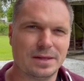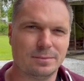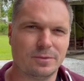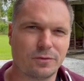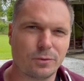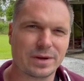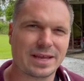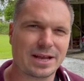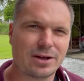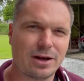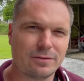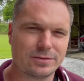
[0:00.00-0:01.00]
Before we
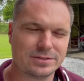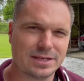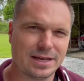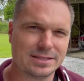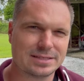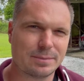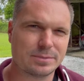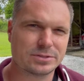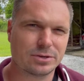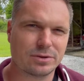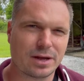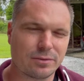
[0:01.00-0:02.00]
kick off on today's
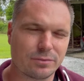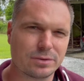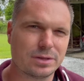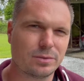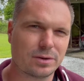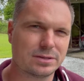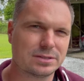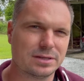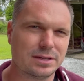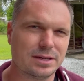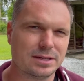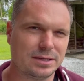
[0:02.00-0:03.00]
episode, I really wanted
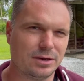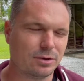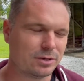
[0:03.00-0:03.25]
to,